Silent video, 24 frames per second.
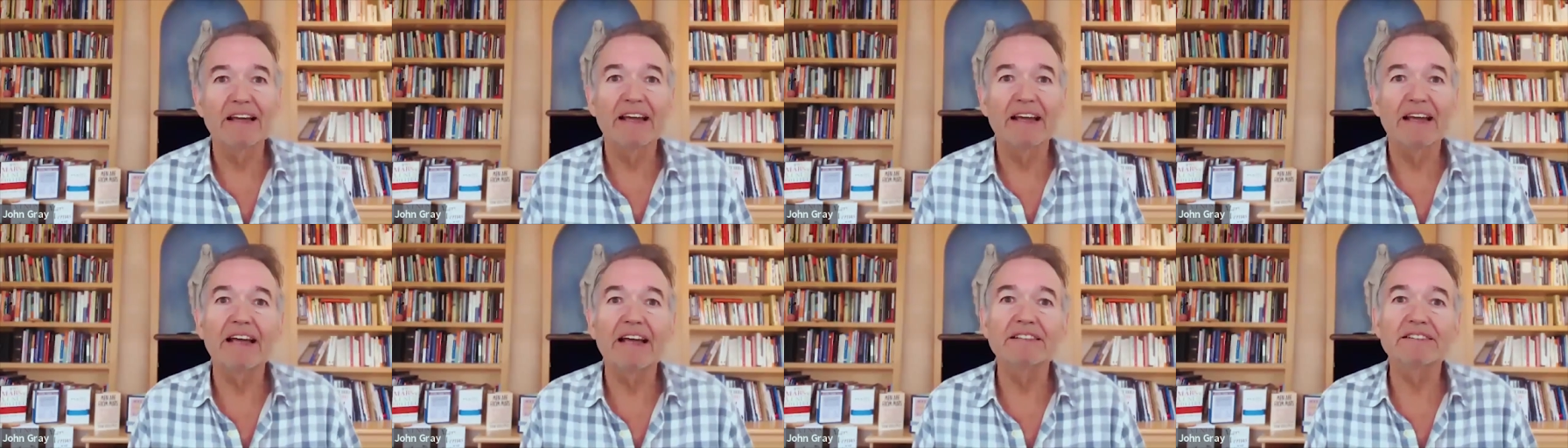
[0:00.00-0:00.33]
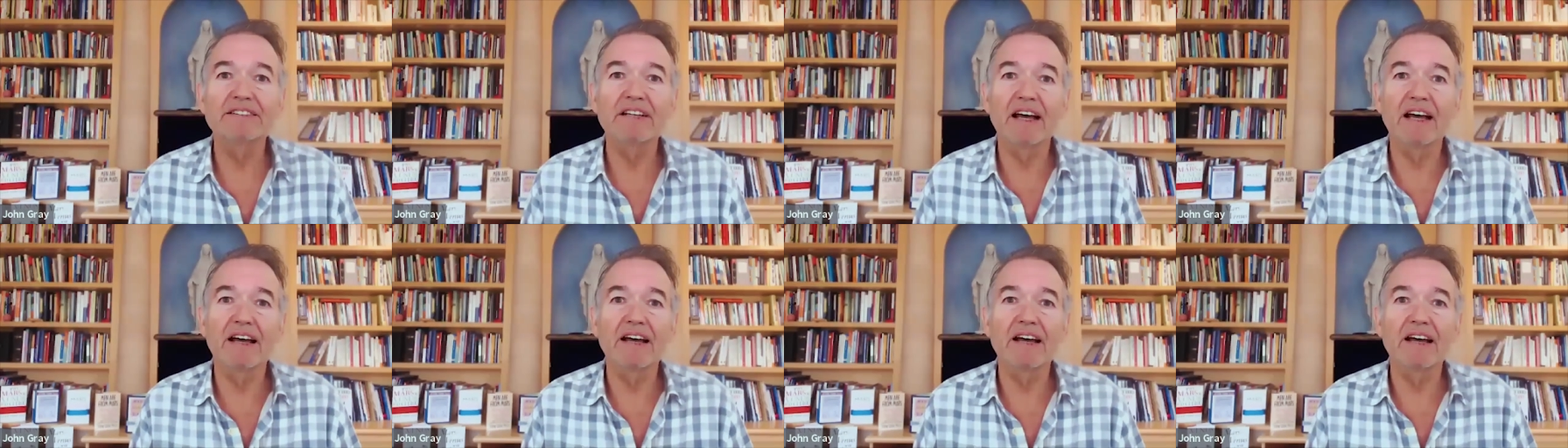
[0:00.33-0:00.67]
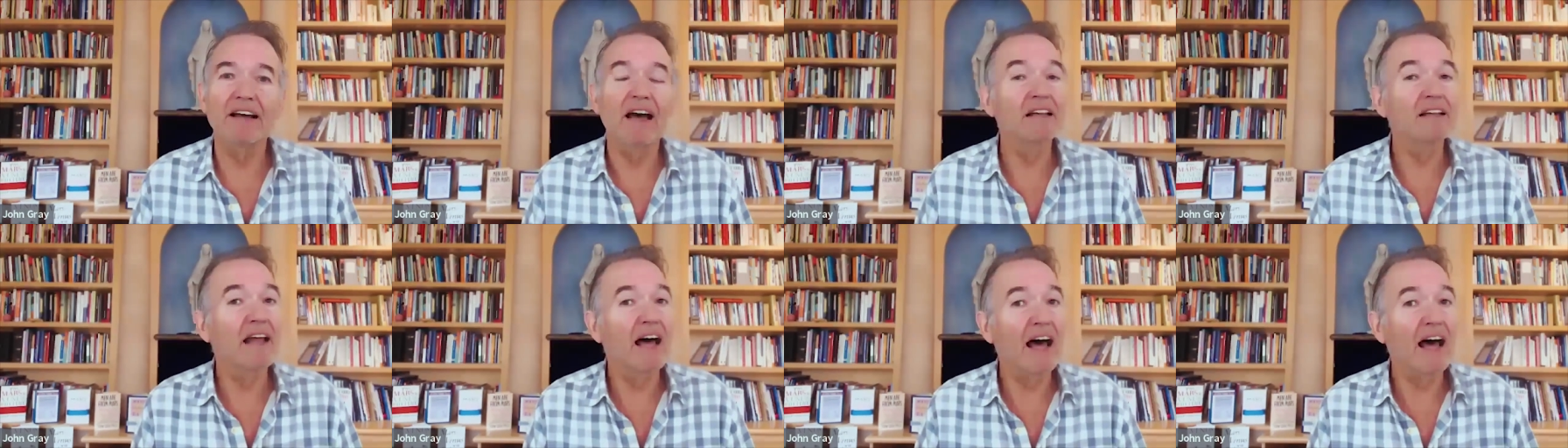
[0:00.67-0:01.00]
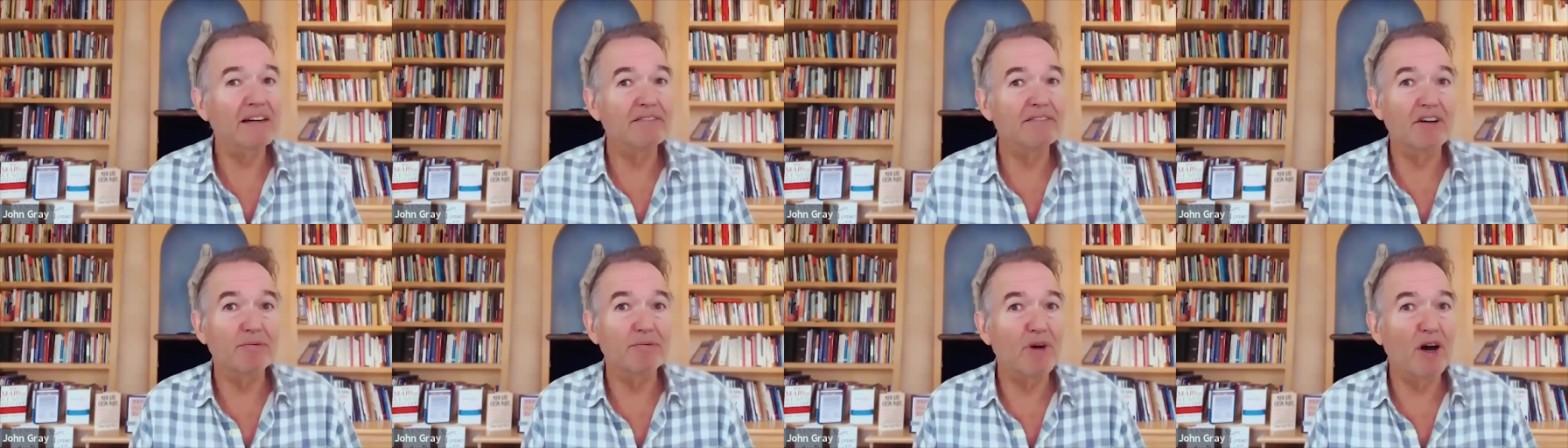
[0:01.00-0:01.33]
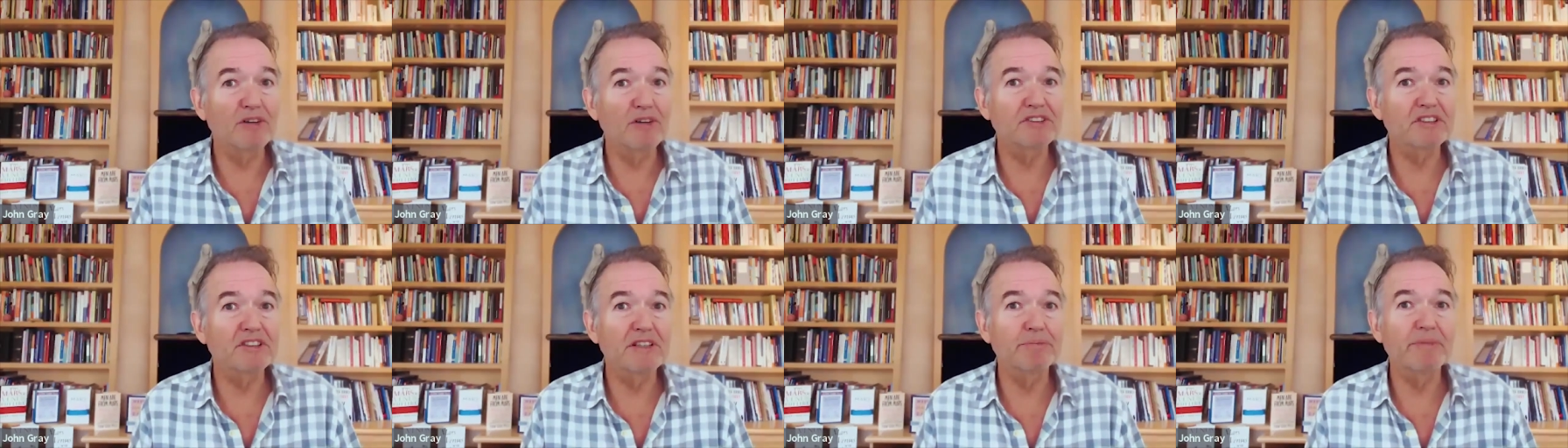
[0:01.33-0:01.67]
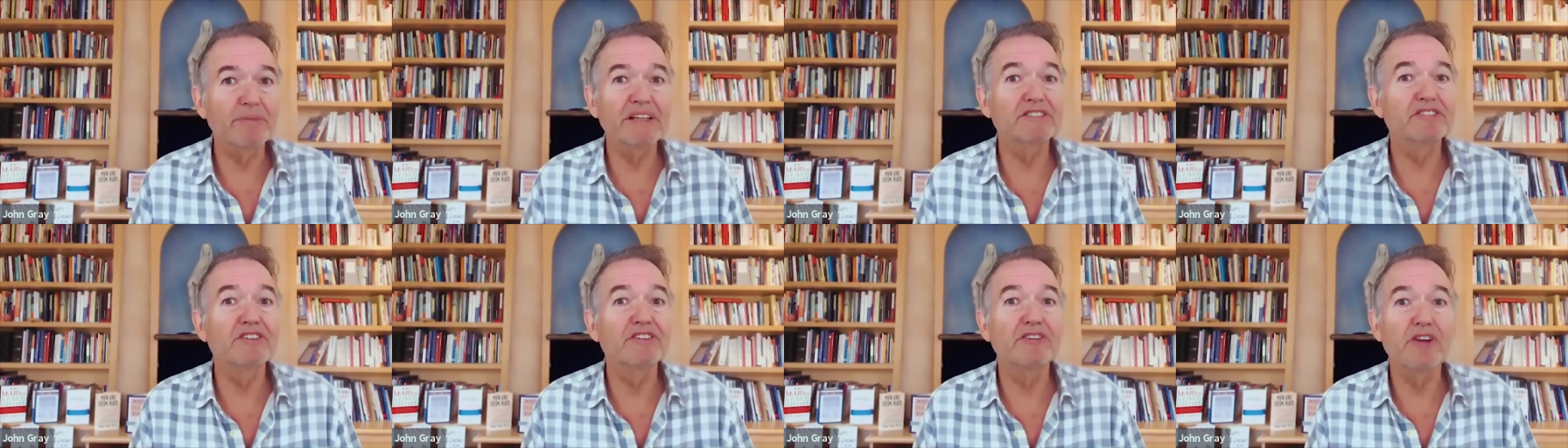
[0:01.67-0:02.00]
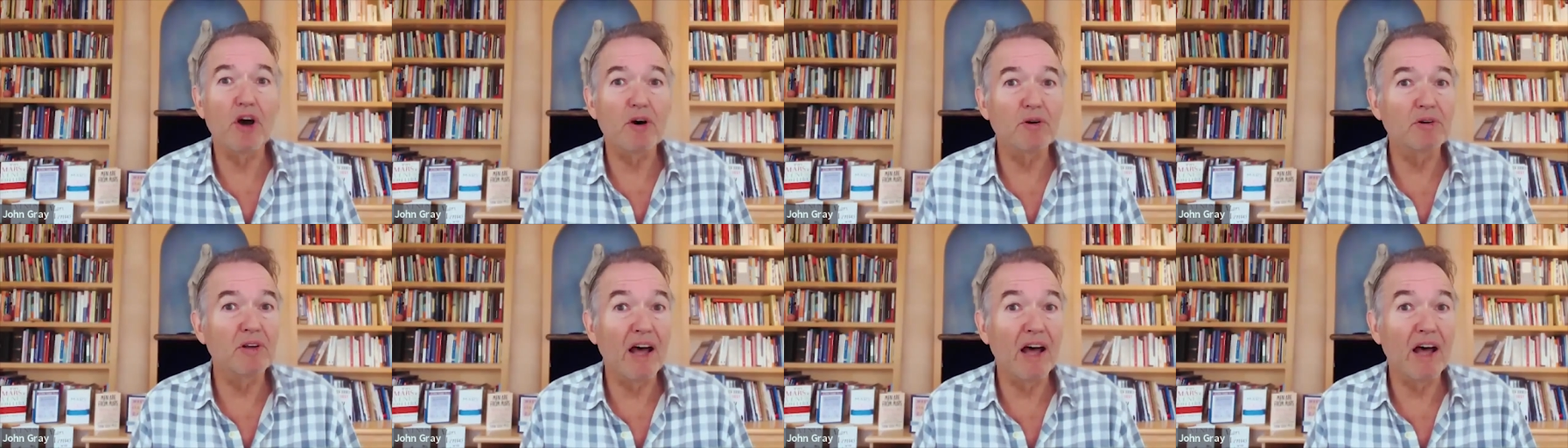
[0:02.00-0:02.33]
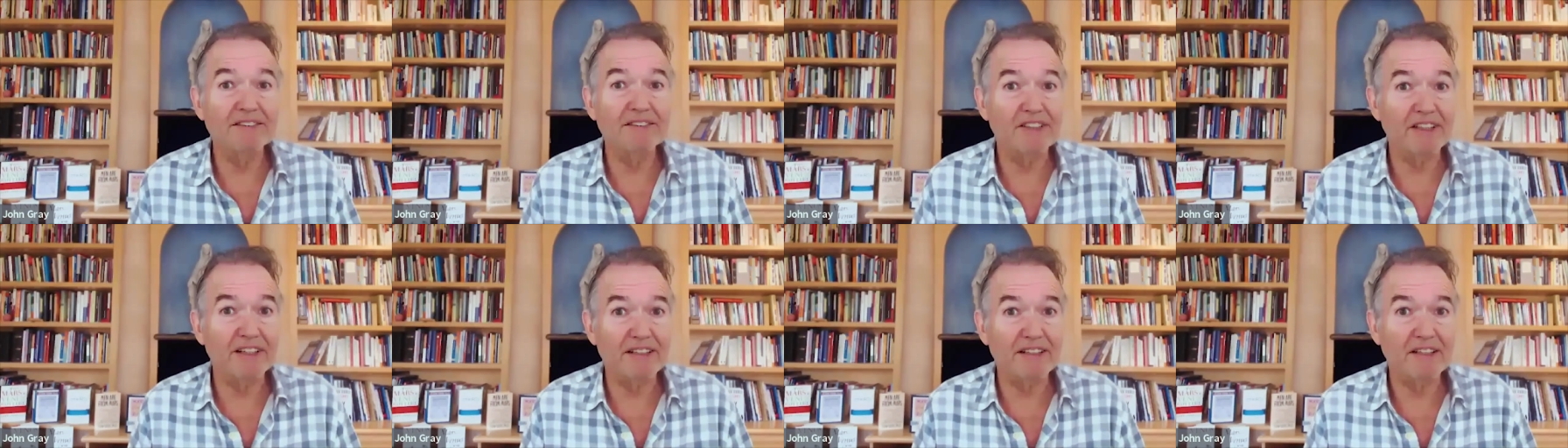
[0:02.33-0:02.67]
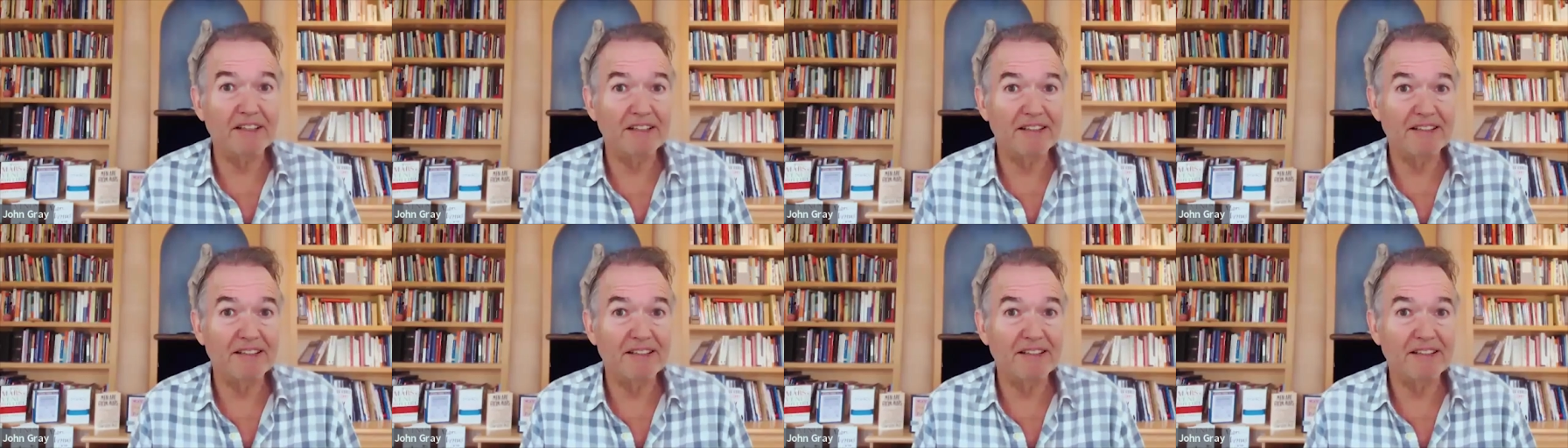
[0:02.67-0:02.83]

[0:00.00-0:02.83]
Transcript: It's uh, a lot of emotion means no logic,